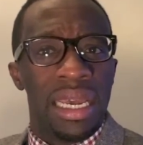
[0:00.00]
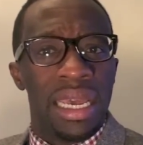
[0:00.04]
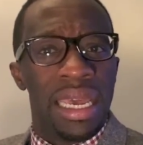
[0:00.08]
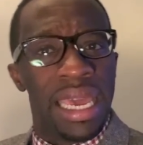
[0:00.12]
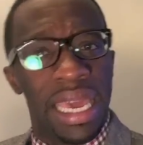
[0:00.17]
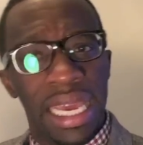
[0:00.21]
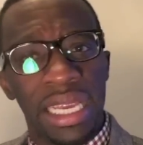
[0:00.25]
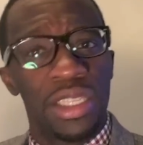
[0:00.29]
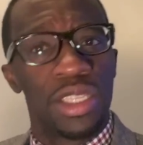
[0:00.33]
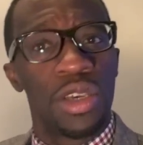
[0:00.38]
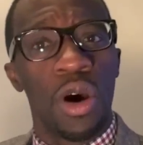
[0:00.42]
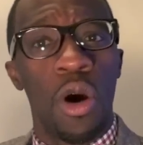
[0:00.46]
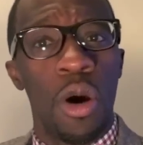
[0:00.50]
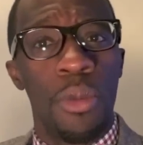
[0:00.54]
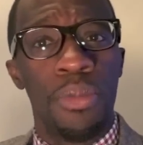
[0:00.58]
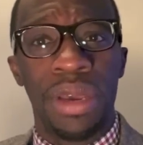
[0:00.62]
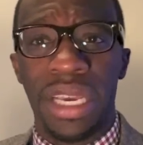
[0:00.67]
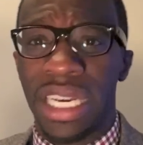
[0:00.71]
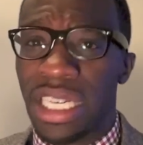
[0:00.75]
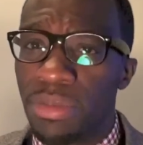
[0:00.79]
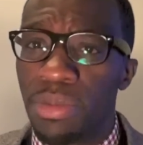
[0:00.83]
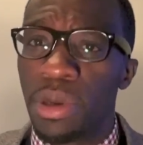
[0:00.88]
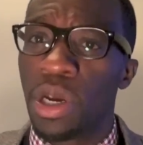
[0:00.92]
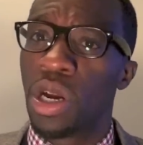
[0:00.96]
He told
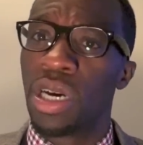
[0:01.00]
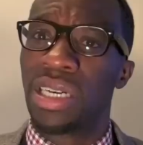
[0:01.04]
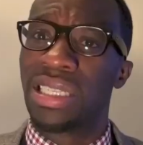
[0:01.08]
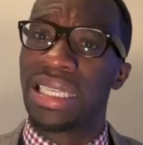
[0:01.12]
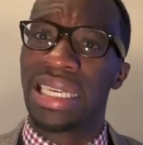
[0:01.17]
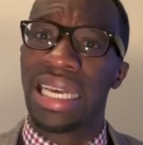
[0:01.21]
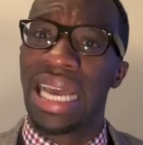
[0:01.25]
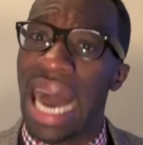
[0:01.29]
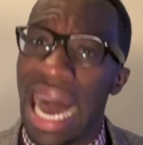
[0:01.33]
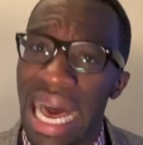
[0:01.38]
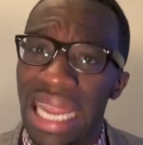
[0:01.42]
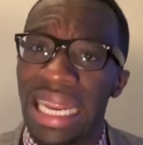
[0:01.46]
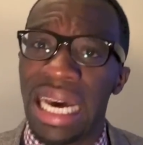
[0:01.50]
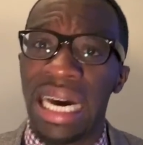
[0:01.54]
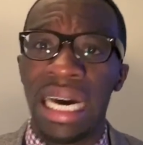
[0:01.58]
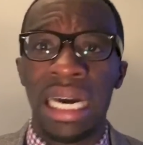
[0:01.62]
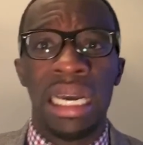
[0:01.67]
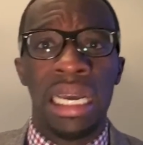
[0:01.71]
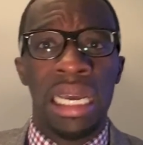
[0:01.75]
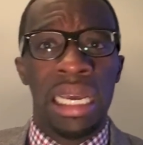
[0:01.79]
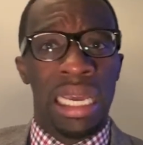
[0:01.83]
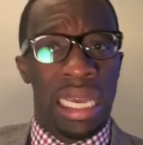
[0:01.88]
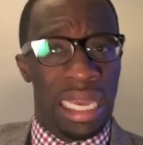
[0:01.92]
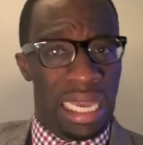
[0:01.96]
me it's because
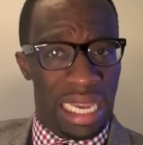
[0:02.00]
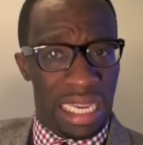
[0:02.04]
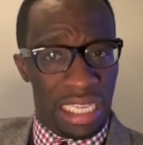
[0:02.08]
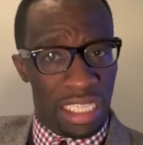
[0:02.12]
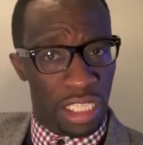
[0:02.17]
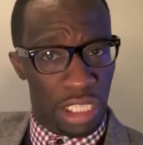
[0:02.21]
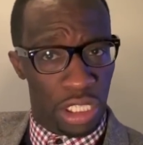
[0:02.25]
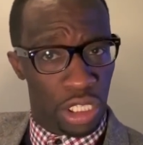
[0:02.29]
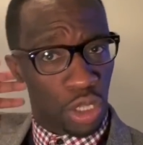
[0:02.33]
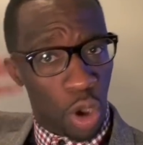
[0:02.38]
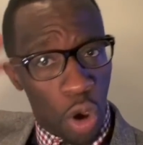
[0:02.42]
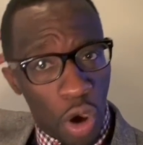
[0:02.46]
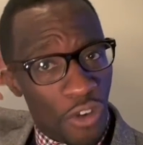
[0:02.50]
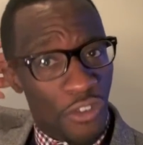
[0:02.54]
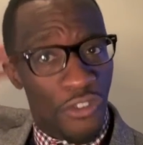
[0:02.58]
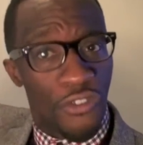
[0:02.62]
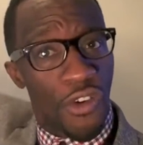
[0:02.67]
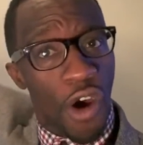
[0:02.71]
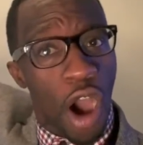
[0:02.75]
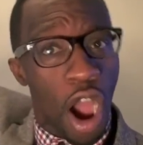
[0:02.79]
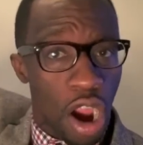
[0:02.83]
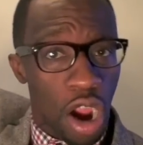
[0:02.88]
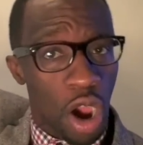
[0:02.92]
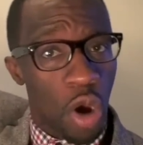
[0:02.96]
Ghana is so
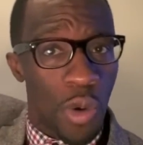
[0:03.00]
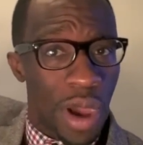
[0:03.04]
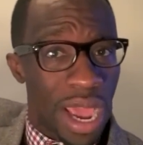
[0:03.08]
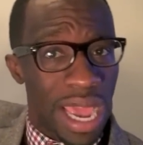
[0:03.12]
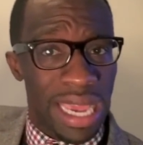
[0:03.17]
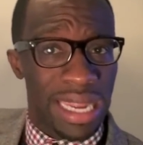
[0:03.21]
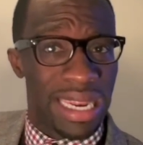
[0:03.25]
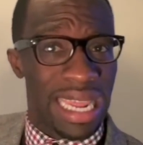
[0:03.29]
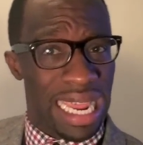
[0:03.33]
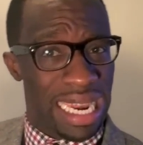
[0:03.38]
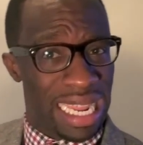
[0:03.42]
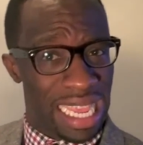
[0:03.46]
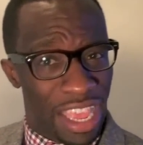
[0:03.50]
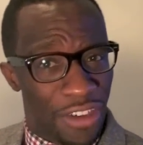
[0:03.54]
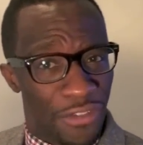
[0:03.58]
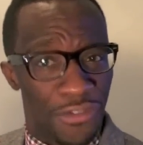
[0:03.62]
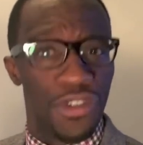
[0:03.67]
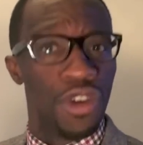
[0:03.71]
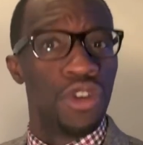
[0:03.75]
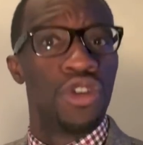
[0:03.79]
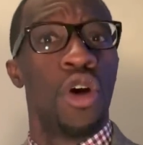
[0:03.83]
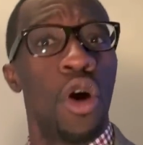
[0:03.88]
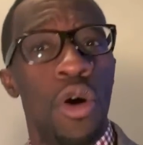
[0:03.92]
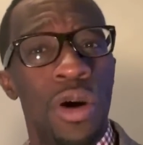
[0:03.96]
far away that
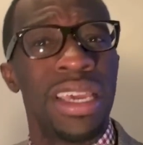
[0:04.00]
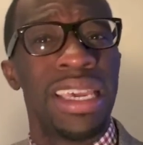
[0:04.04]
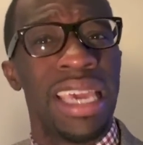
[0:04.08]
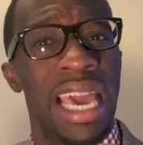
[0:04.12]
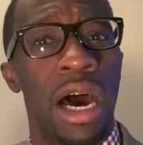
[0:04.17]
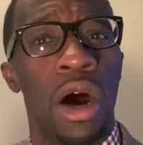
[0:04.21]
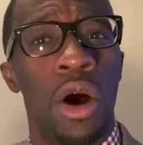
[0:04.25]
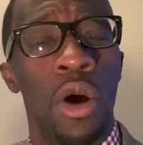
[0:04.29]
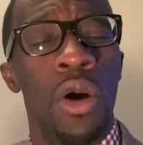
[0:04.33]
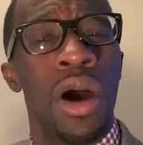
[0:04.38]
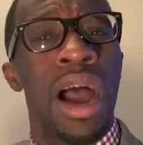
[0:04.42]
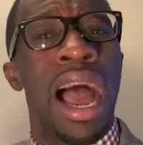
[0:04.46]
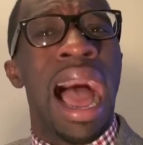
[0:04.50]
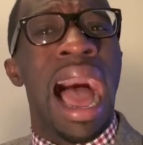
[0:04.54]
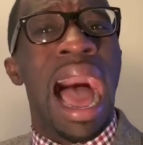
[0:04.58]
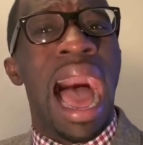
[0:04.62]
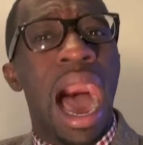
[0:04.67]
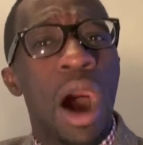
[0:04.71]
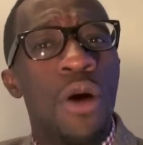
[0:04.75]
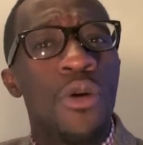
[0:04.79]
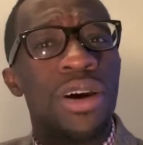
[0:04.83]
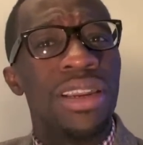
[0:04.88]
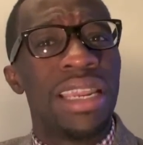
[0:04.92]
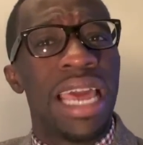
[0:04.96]
if you don't yell,
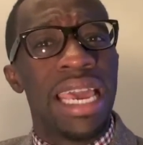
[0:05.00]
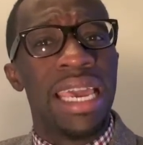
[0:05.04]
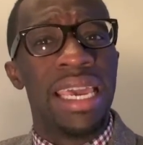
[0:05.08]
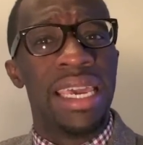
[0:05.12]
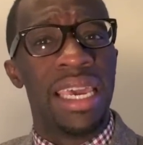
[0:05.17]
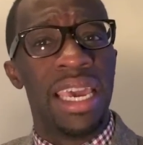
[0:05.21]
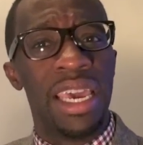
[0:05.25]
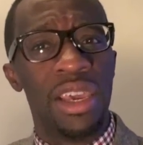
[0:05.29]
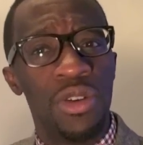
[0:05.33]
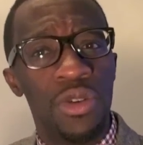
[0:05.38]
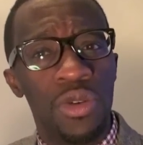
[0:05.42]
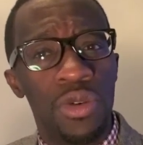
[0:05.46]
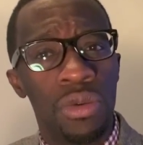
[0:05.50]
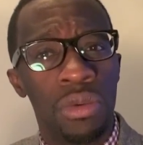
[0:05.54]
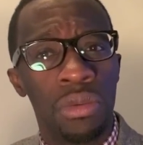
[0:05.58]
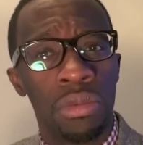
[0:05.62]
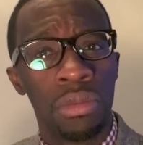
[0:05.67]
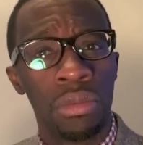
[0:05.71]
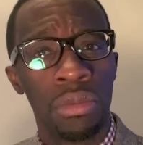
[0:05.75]
how would they hear you?